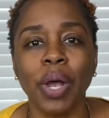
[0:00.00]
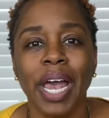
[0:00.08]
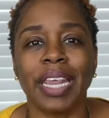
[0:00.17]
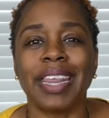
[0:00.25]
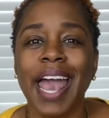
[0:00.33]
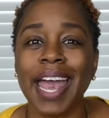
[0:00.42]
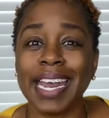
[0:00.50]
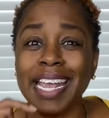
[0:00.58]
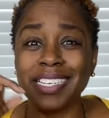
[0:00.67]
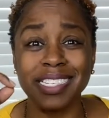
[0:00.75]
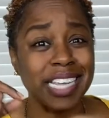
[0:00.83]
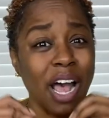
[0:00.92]
that
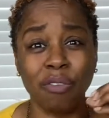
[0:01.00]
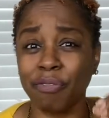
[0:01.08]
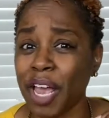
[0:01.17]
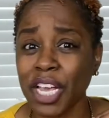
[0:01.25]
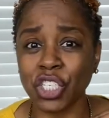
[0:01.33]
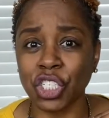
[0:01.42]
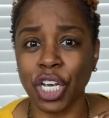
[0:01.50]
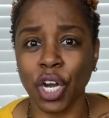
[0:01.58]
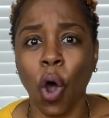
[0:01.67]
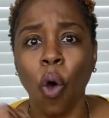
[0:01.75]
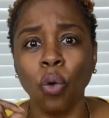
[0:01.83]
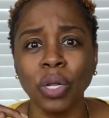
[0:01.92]
his salvation
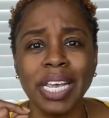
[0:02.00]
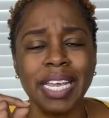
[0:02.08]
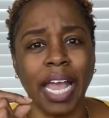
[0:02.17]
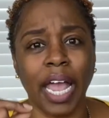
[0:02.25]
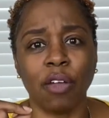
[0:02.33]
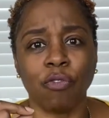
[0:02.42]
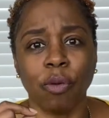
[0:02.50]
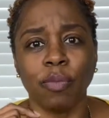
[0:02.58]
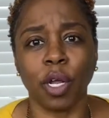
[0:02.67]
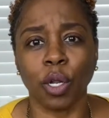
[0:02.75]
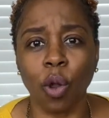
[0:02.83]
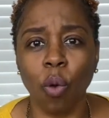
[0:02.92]
only came from the
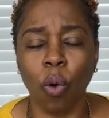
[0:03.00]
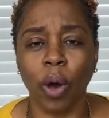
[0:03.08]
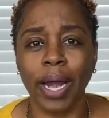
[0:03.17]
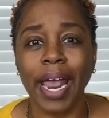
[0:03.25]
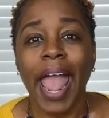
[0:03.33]
Lord.